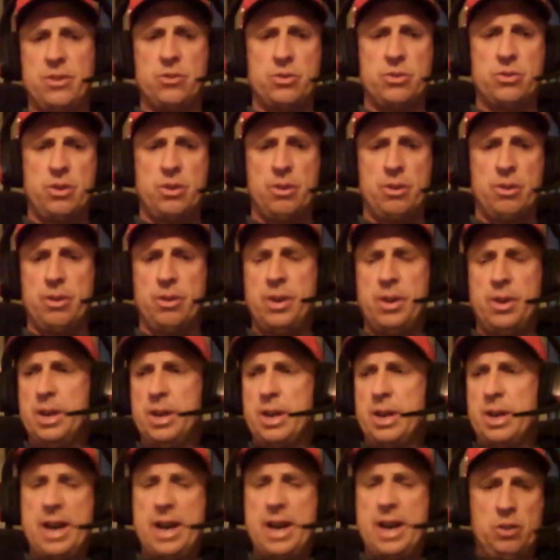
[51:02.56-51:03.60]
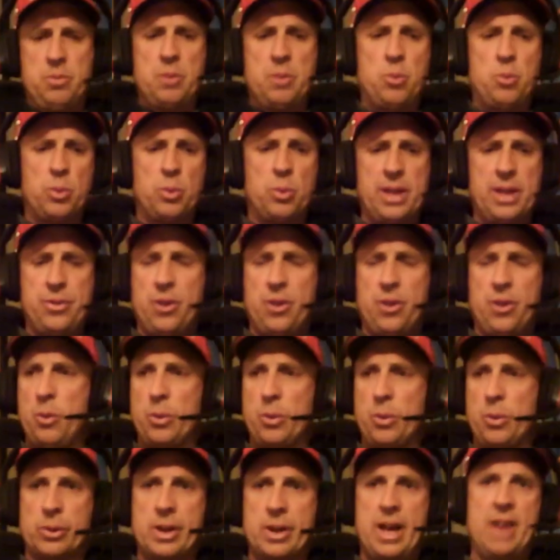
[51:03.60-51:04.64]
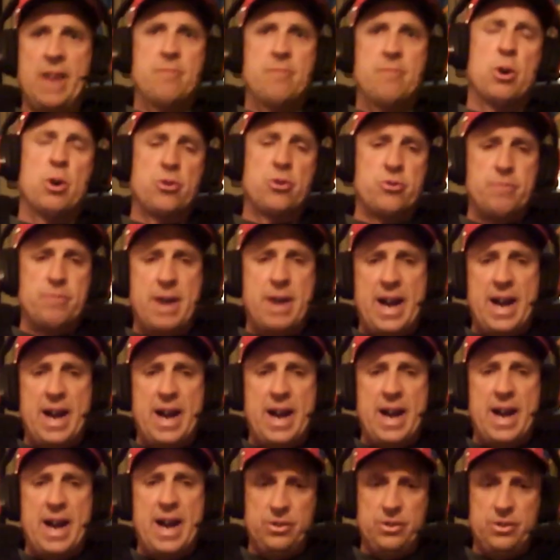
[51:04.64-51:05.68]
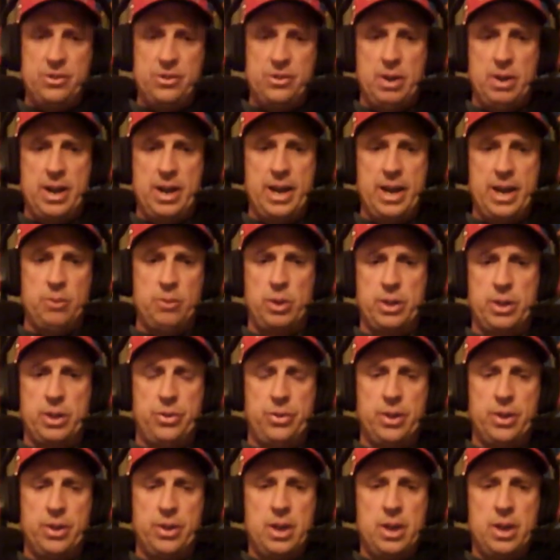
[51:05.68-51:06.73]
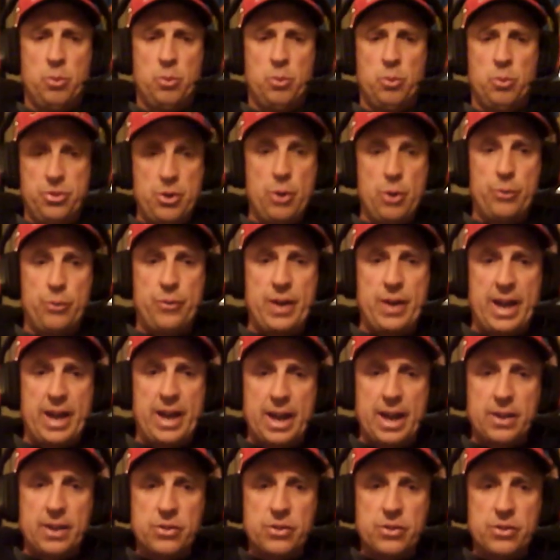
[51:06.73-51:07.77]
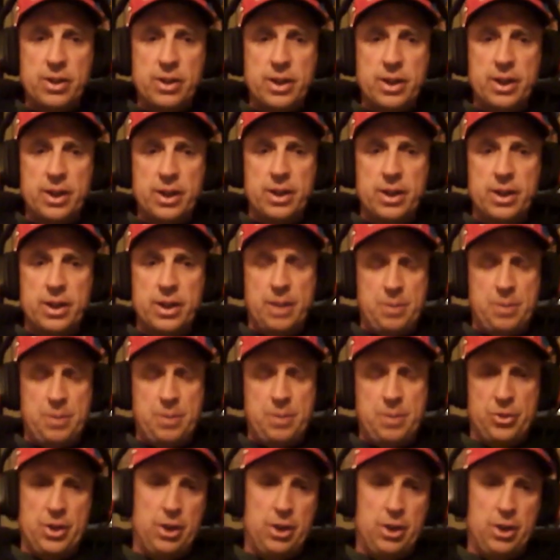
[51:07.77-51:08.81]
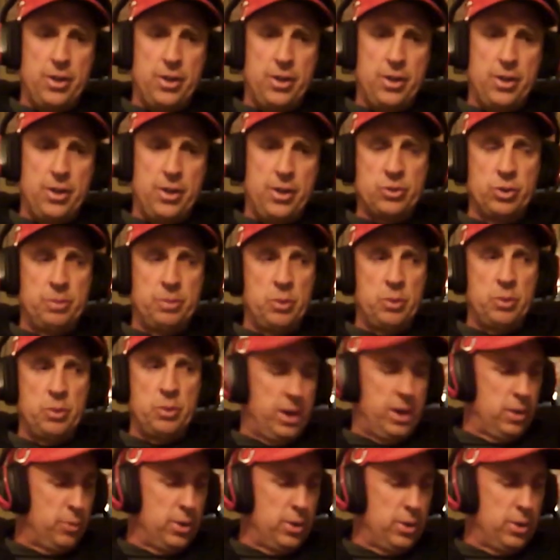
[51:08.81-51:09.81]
Or I can remember when they thought we were going to have March Madness, right, with no fans. And people thought, oh, that's going to be weird.